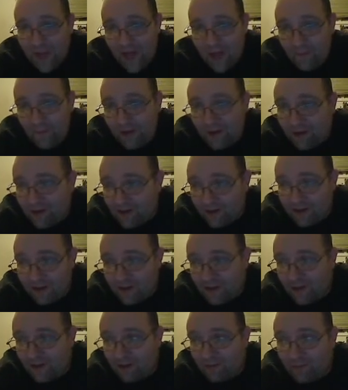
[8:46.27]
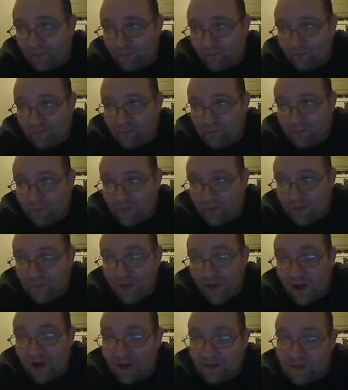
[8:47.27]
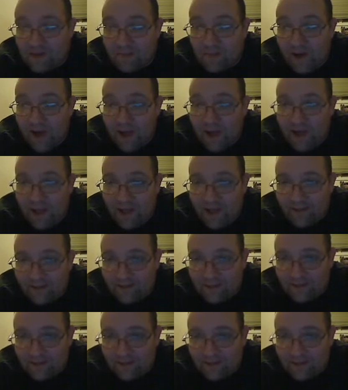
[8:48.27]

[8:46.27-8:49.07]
I mean, you know, to be honest about it,